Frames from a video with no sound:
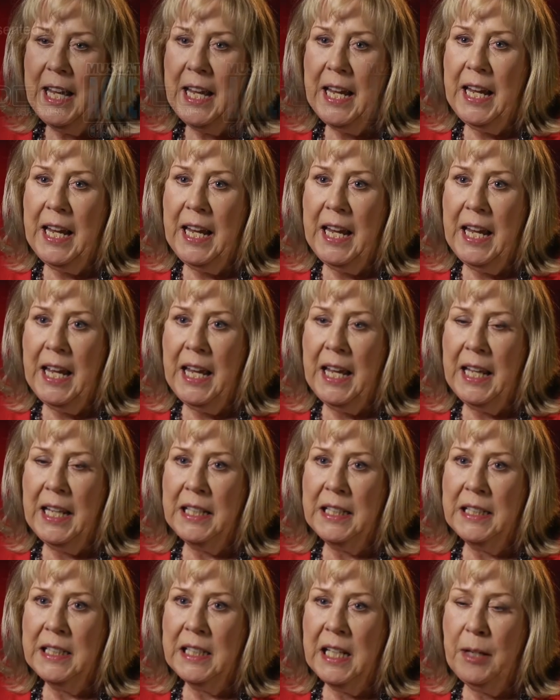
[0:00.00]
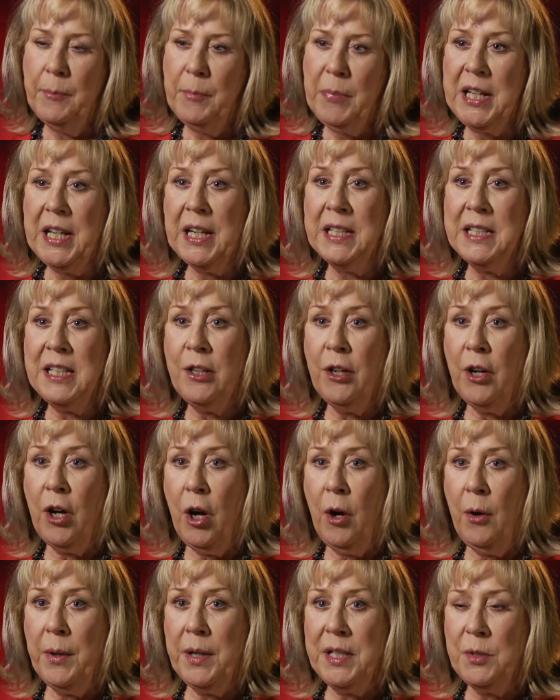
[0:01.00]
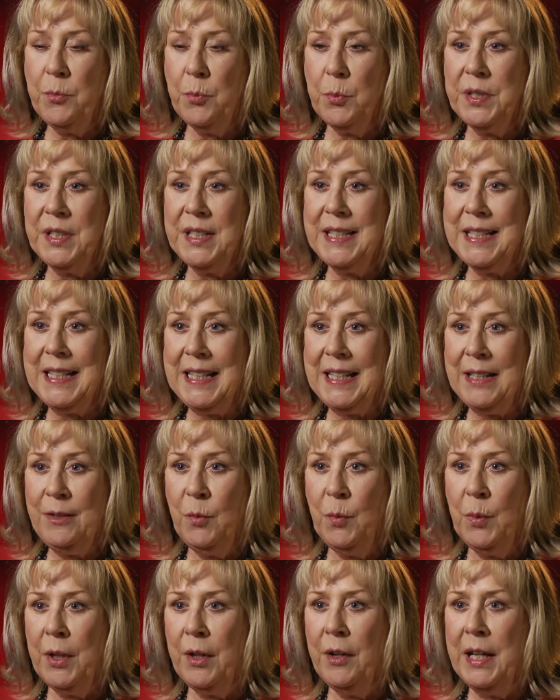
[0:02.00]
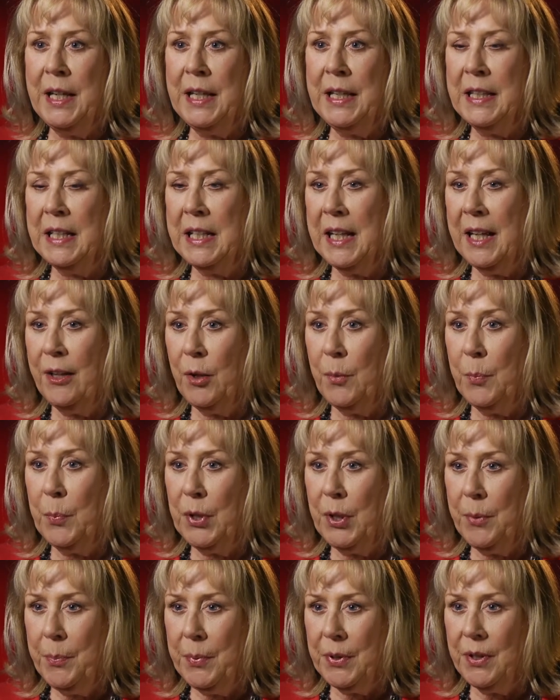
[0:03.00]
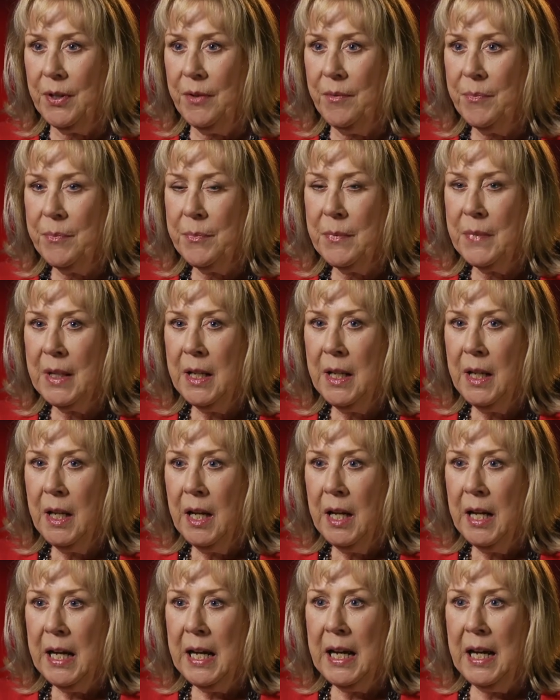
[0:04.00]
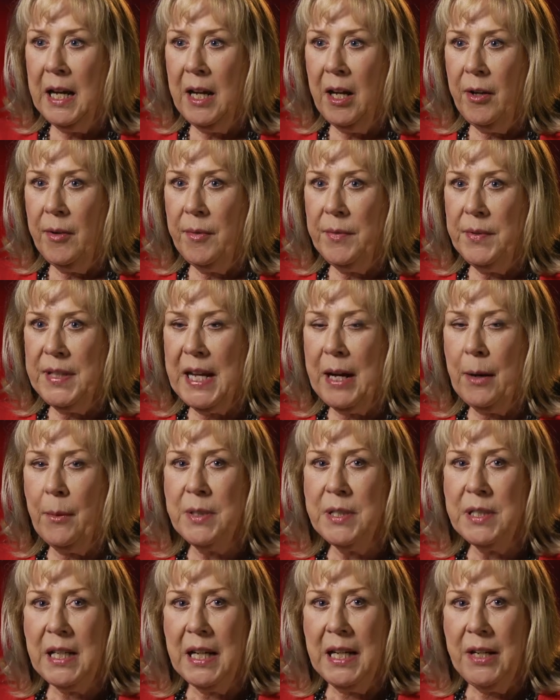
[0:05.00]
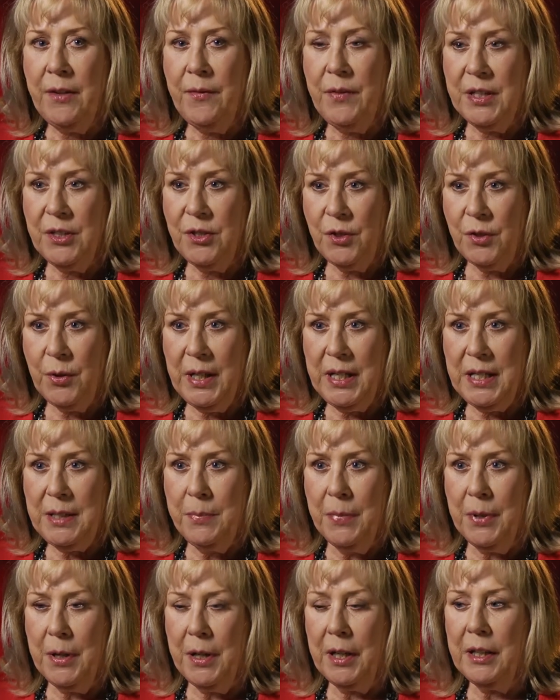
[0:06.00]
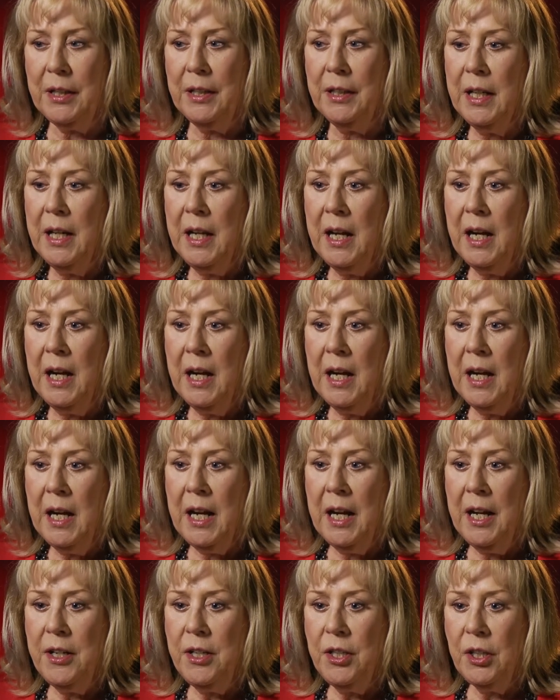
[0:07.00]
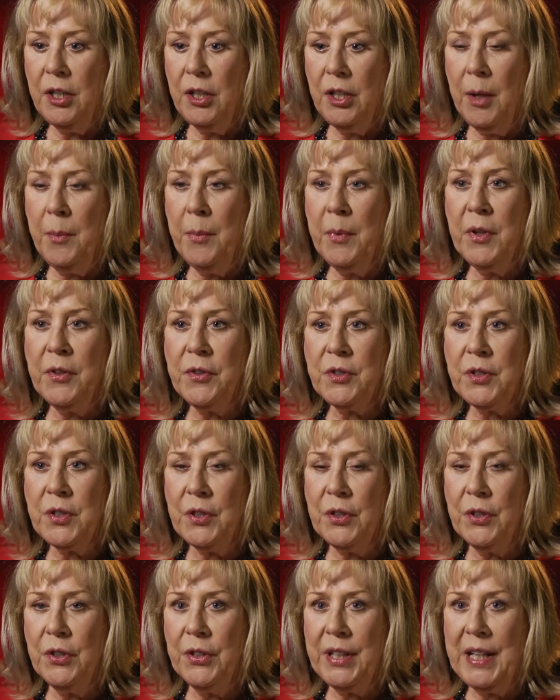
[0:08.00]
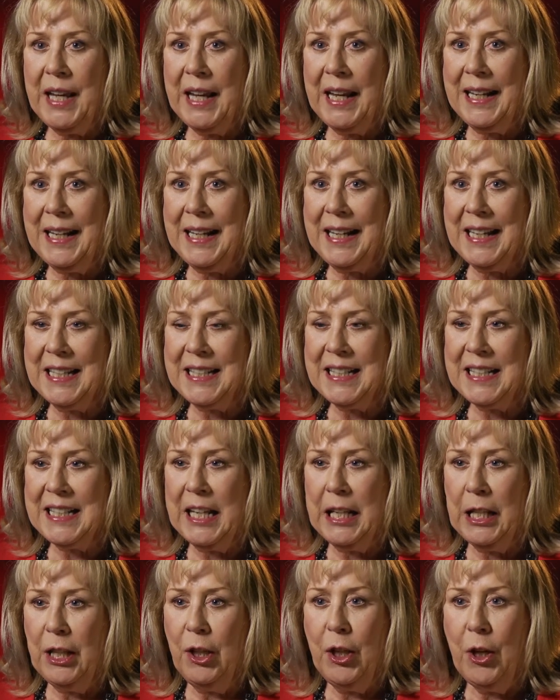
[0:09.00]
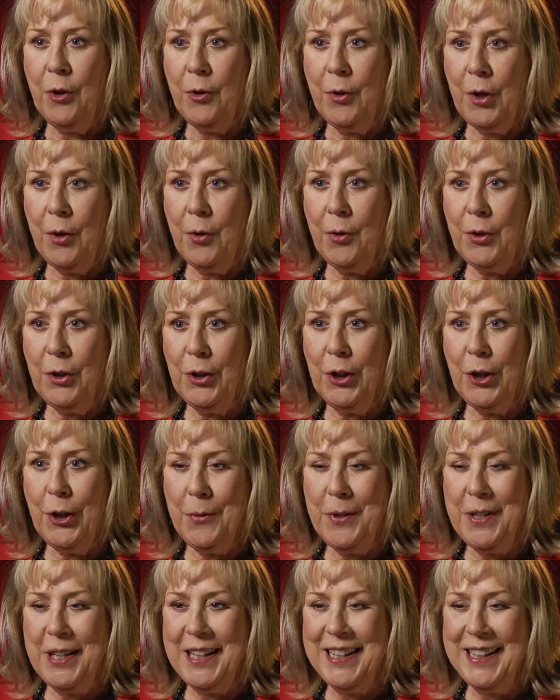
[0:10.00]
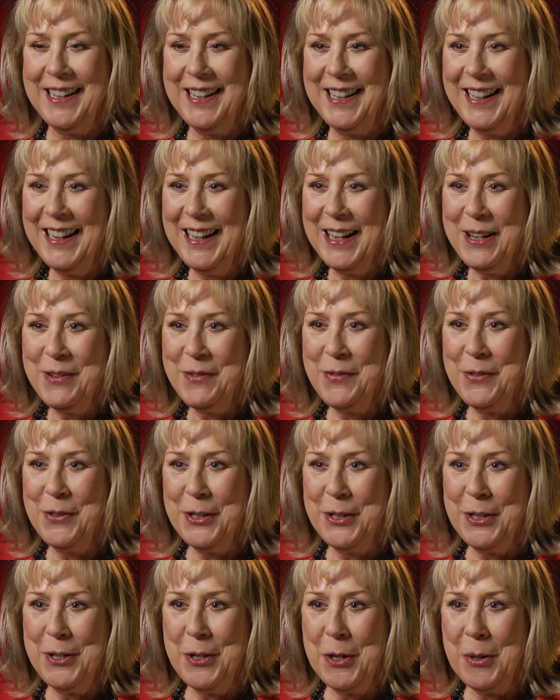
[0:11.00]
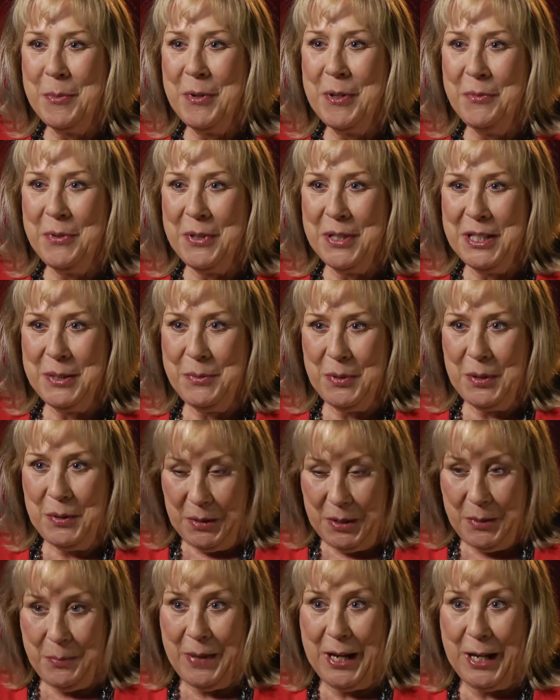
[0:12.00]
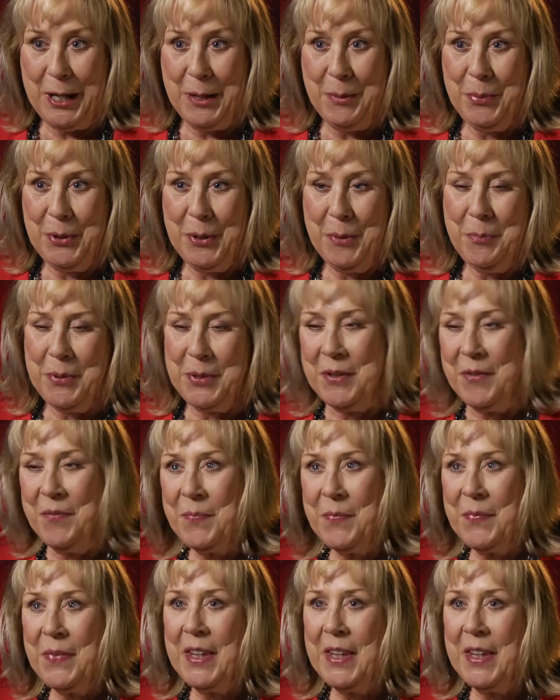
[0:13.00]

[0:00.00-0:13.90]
And because he always was seen wearing the color purple, that was kind of his trademark. You could almost look at it as a logo clothing for Norman was the man in purple.